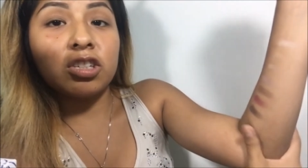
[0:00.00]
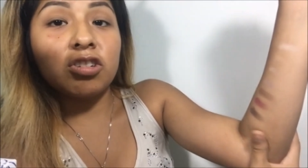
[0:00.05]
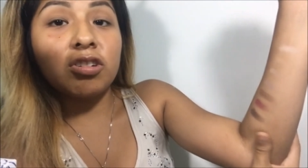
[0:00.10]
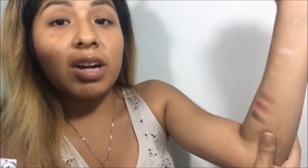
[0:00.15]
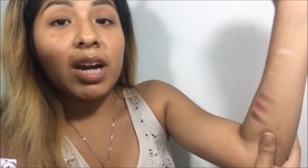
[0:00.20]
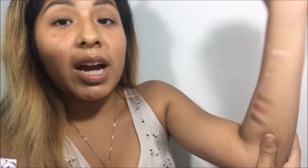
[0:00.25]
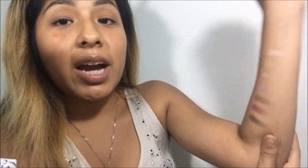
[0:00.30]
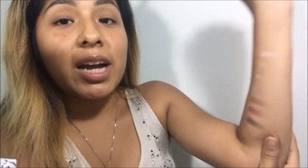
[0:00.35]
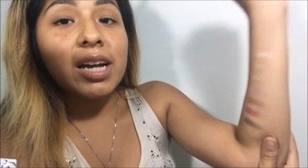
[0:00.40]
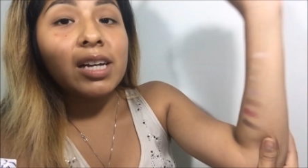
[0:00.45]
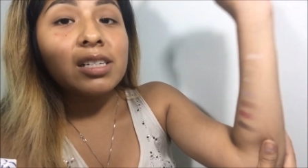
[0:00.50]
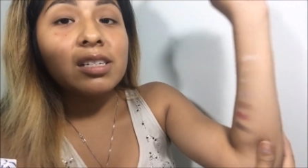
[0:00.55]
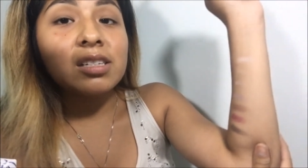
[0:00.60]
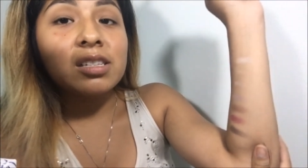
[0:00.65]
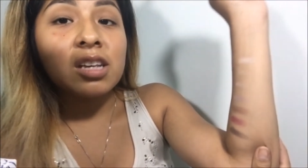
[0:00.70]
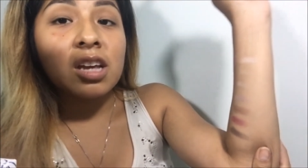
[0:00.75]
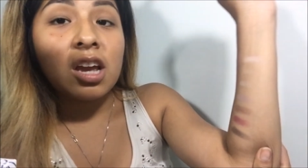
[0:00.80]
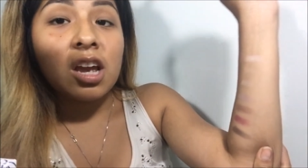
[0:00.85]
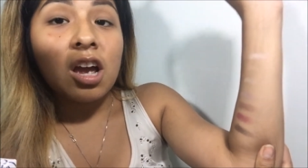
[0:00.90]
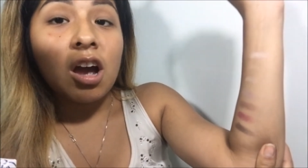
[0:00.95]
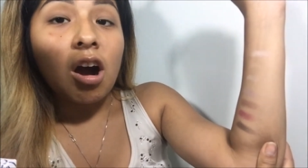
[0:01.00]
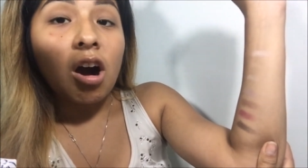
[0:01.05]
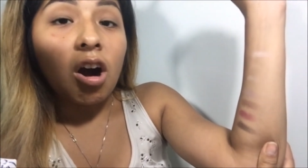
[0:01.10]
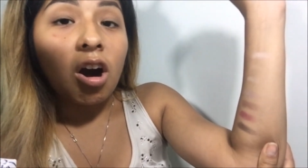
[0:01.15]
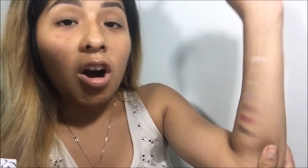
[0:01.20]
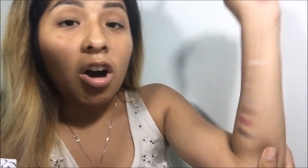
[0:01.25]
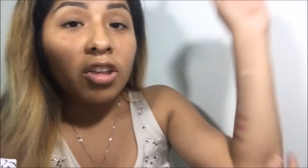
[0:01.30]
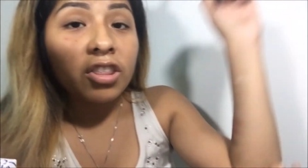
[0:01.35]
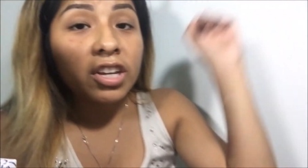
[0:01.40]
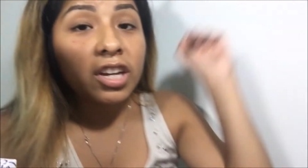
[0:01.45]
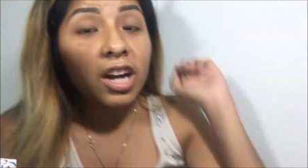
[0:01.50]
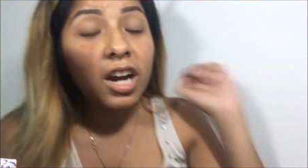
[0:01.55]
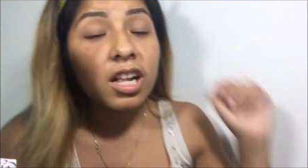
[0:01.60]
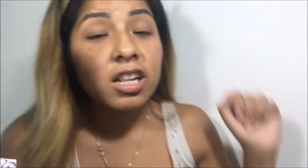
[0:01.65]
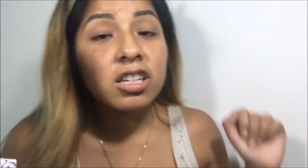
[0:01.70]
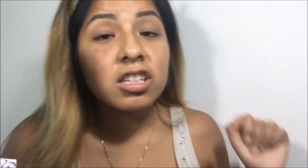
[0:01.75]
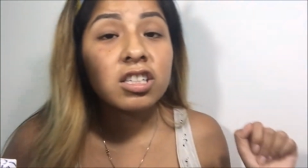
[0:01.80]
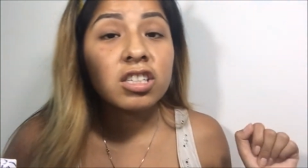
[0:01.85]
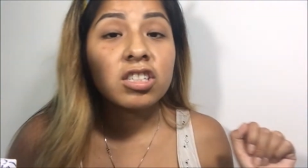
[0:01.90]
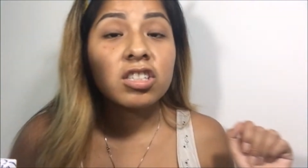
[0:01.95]
You guys, all the
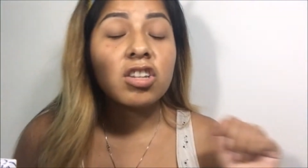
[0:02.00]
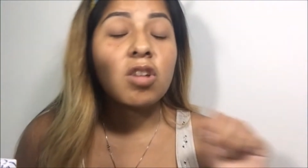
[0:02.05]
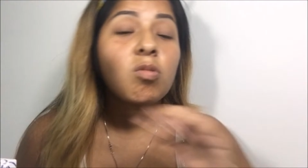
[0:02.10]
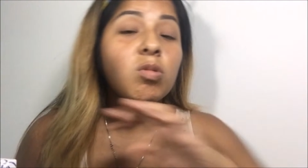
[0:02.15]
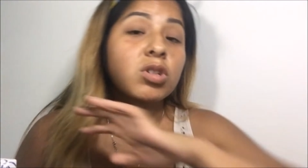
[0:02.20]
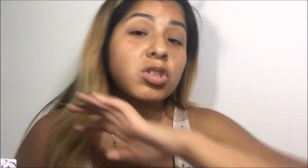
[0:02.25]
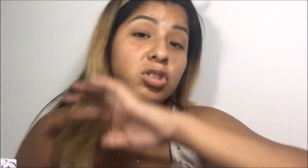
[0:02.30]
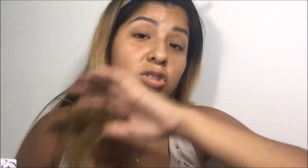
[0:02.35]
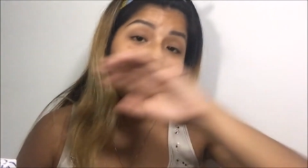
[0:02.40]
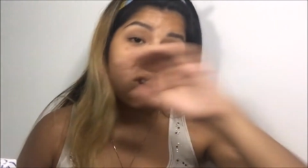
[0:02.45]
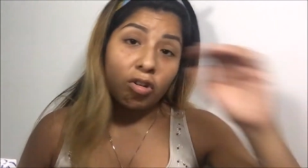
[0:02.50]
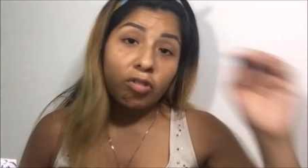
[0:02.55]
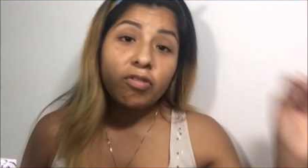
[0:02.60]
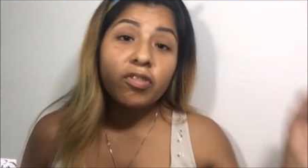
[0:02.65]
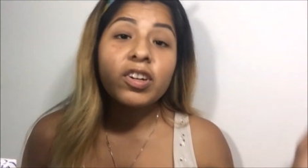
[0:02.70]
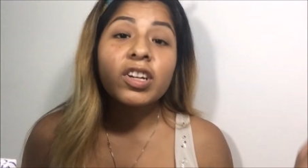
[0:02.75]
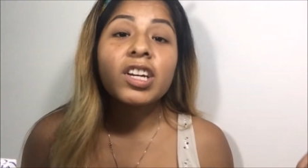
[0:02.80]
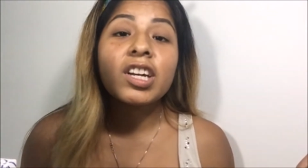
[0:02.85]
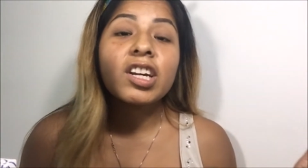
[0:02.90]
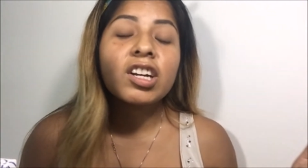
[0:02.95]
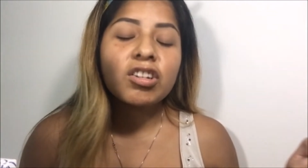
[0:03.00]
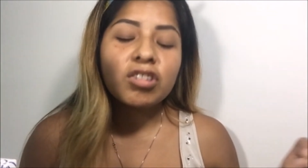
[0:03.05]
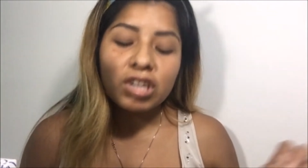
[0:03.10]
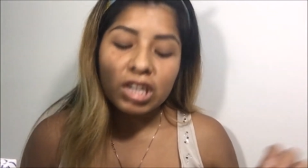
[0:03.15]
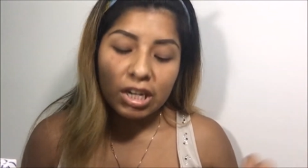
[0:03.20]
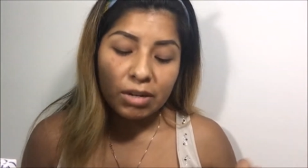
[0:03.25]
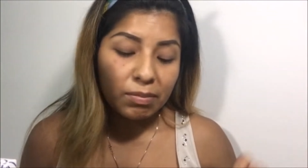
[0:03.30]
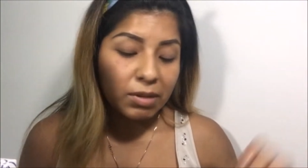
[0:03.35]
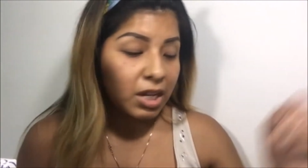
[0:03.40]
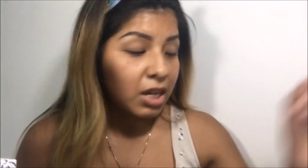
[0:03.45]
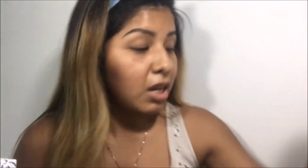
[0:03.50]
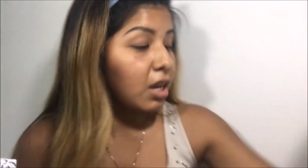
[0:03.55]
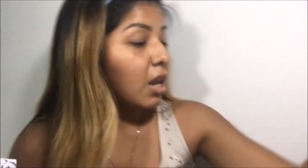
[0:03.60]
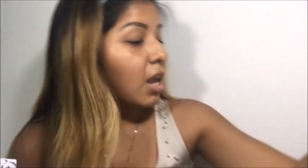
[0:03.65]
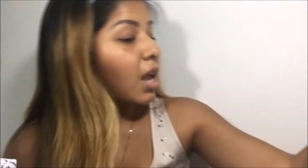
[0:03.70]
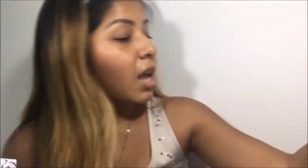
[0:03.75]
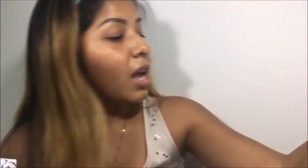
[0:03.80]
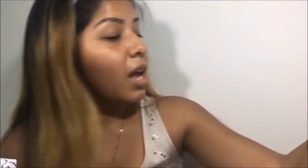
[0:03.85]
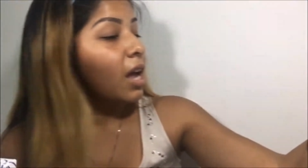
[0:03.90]
colors were so freaking creamy.